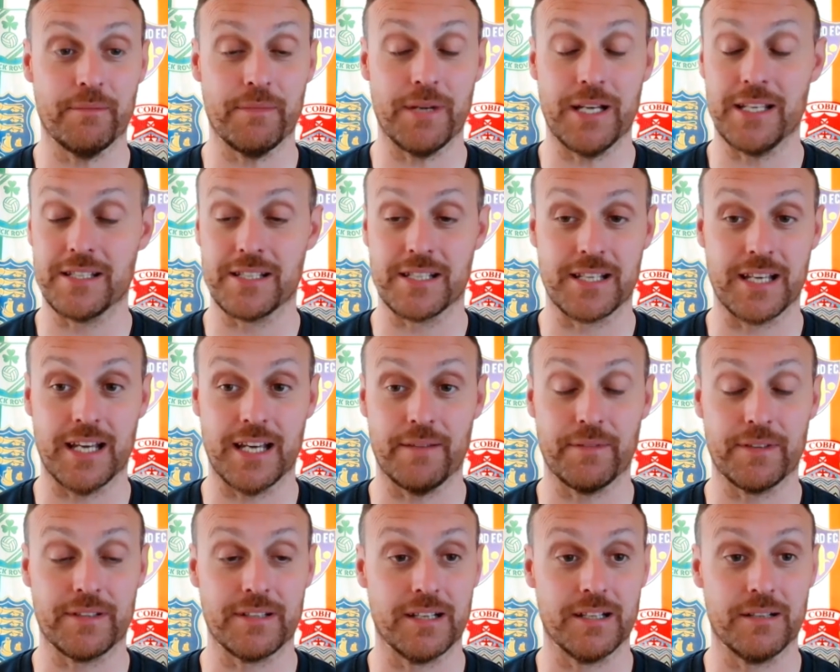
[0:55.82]
at
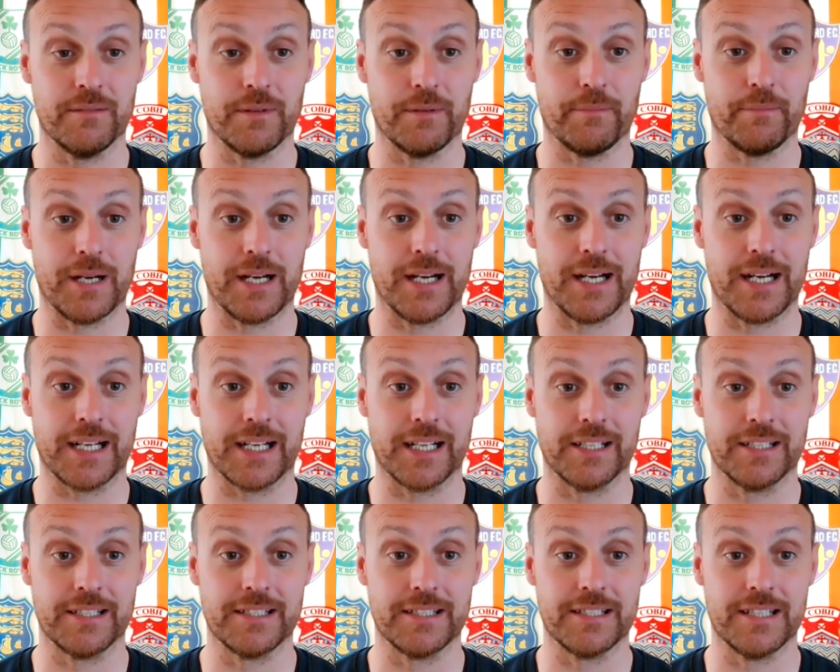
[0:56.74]
Daleyman Park.
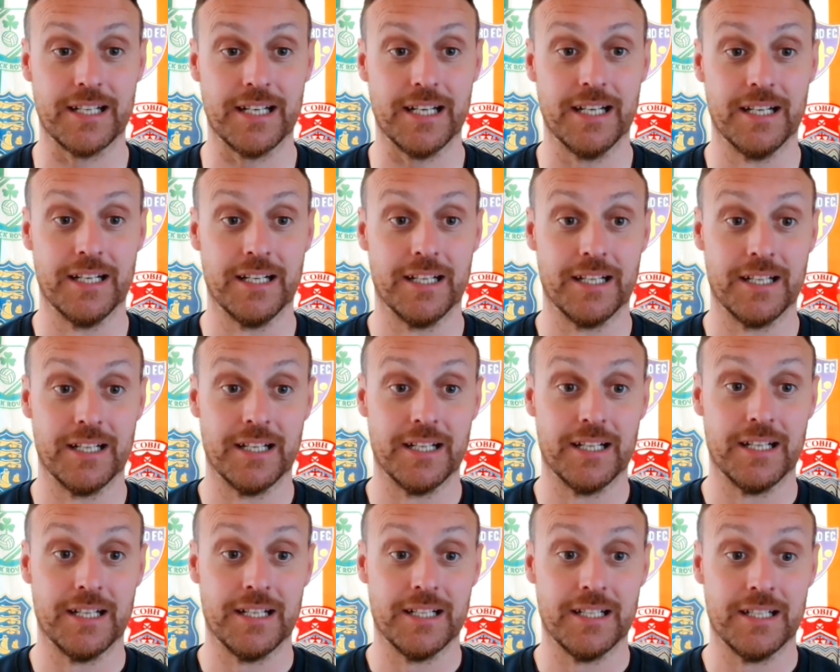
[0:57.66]
And
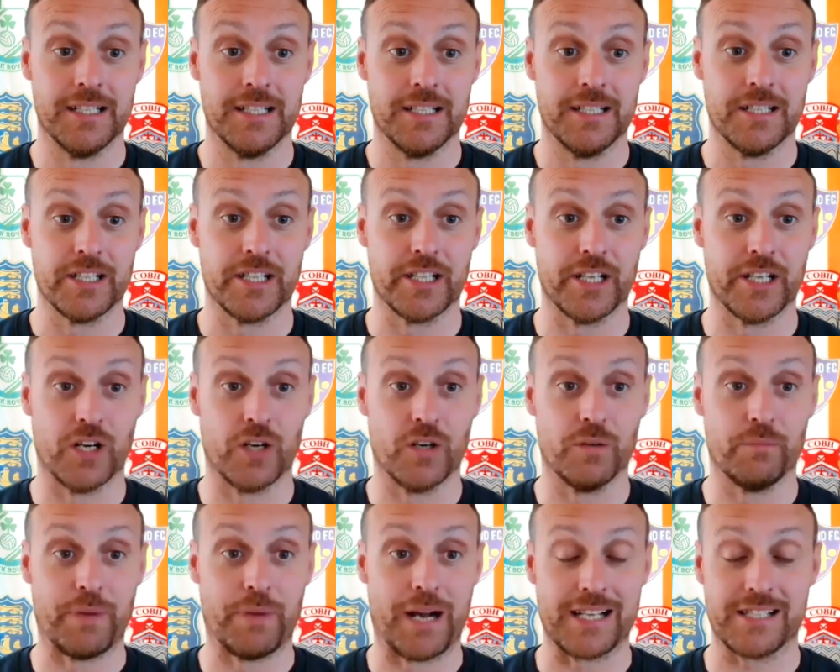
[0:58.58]

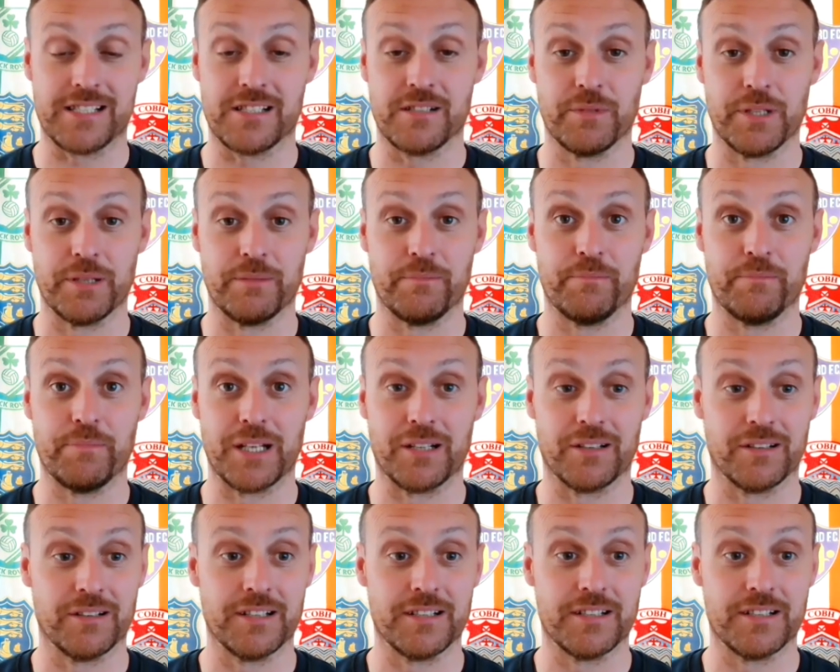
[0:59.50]
Pats will be bitterly